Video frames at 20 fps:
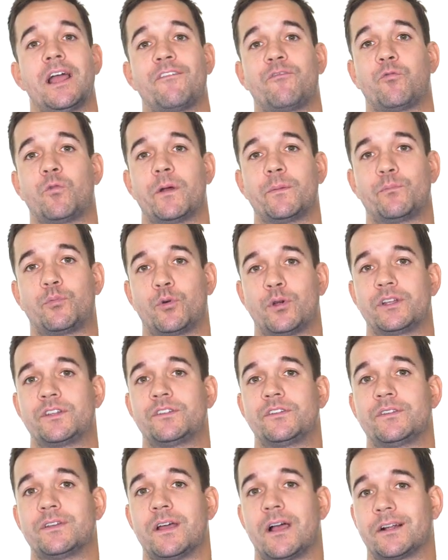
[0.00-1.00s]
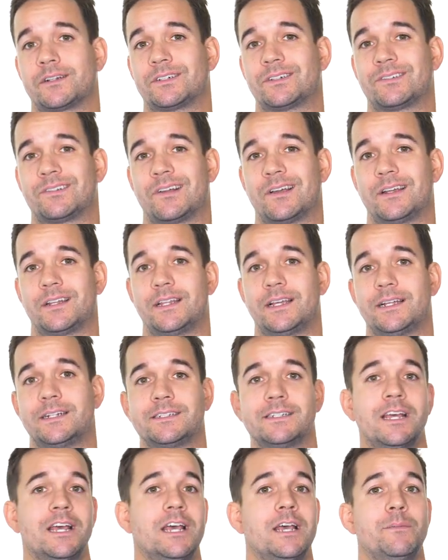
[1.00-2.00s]
f one point two Nocturon
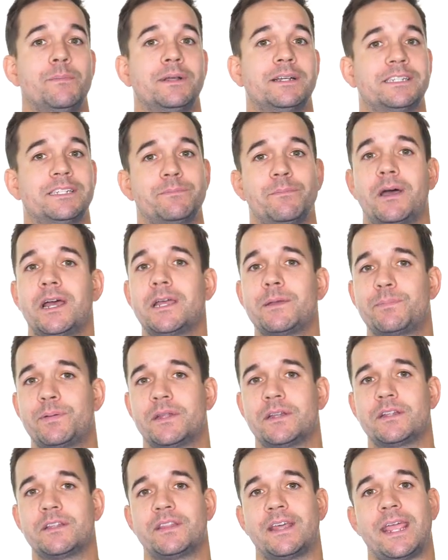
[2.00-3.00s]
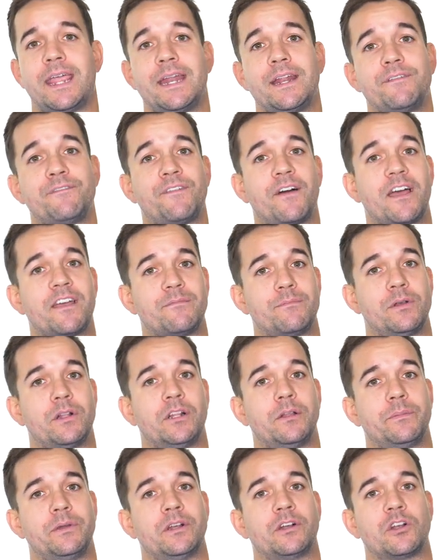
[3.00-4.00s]
lens because in my opinion, the eighty-five
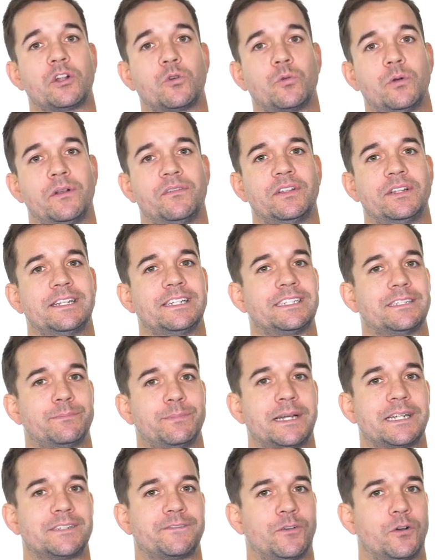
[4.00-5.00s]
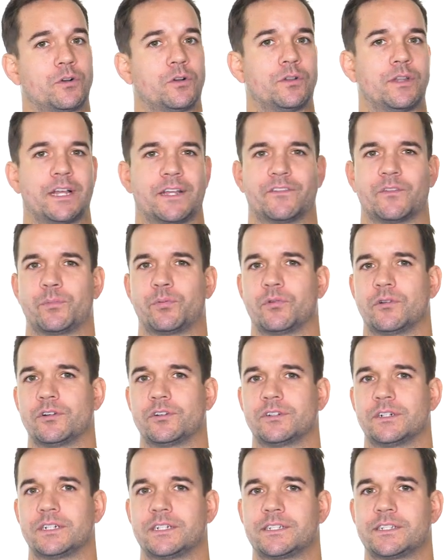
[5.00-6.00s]
millimeter equivalent is the best focal length for
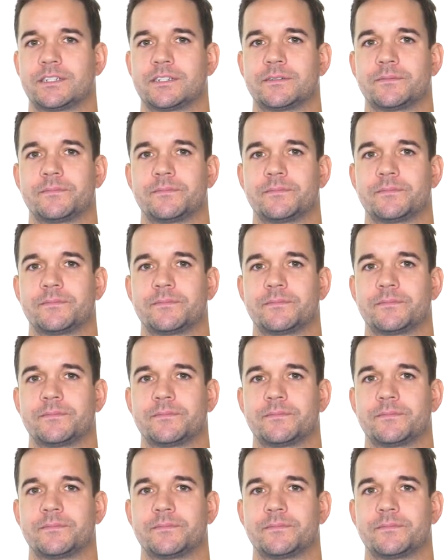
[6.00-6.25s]
portraits.